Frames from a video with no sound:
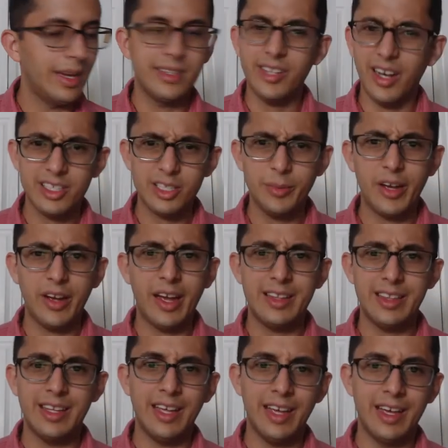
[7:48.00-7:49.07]
I talked about
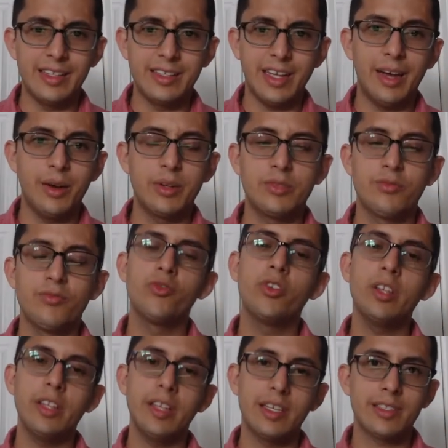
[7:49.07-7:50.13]
at the end how it
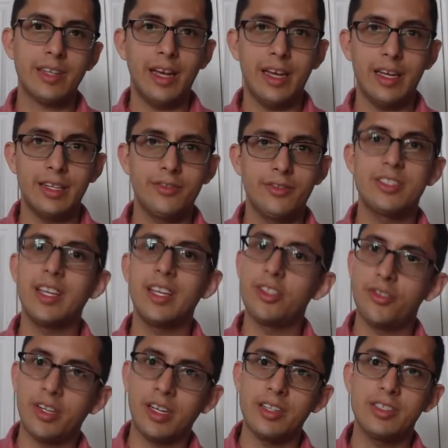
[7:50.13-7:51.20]
really is kind of
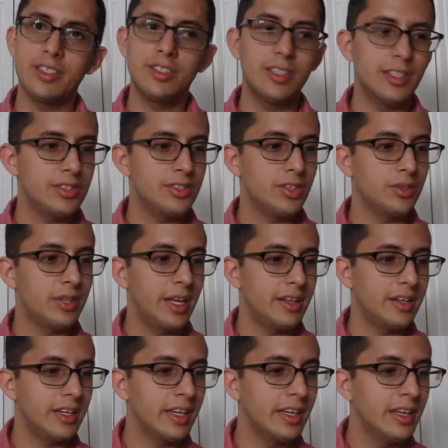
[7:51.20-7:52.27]
centering us into this
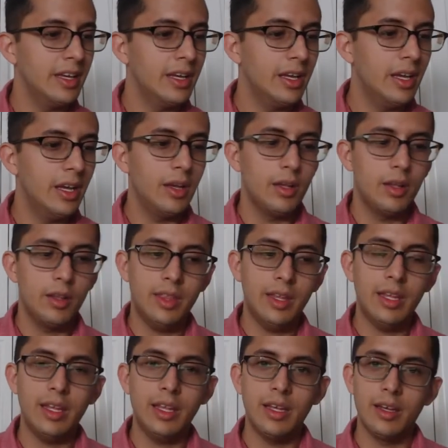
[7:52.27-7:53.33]
tonality.
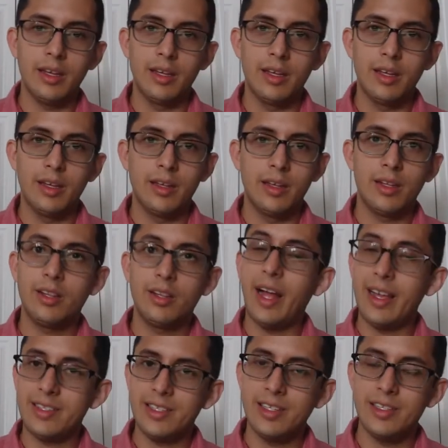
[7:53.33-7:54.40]
The
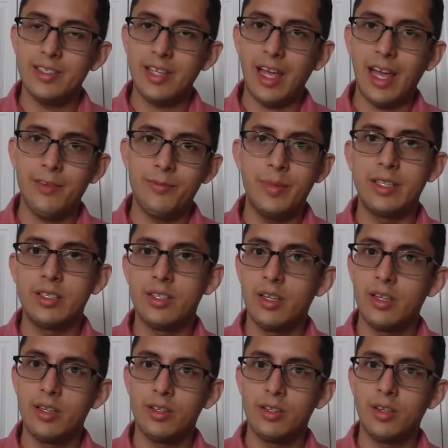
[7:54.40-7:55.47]
glasses have
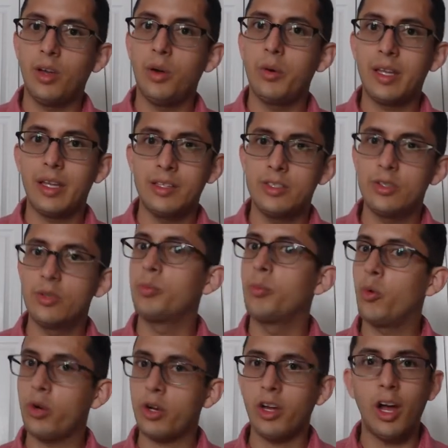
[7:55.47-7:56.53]
been going into
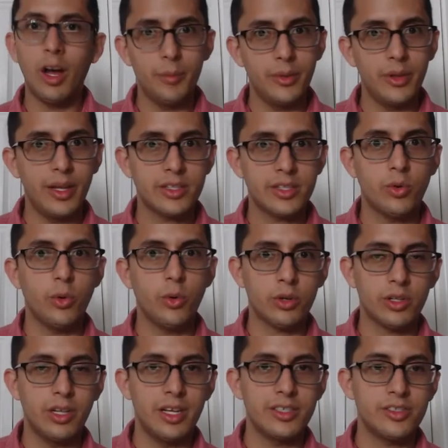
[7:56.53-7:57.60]
more complex chord
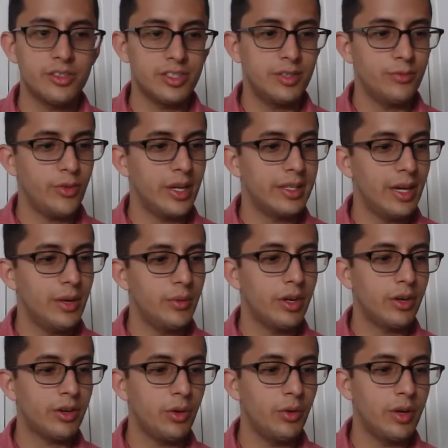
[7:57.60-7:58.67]
clusters, and right now we
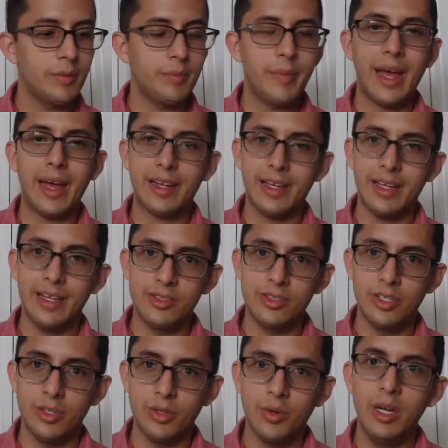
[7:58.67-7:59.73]
are going back
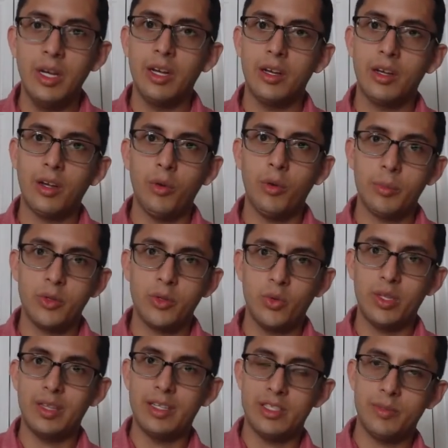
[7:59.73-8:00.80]
into going
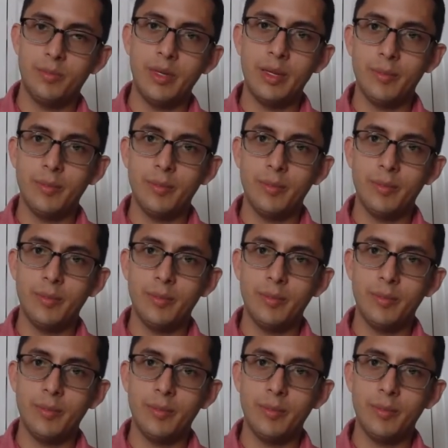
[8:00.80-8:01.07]
between this B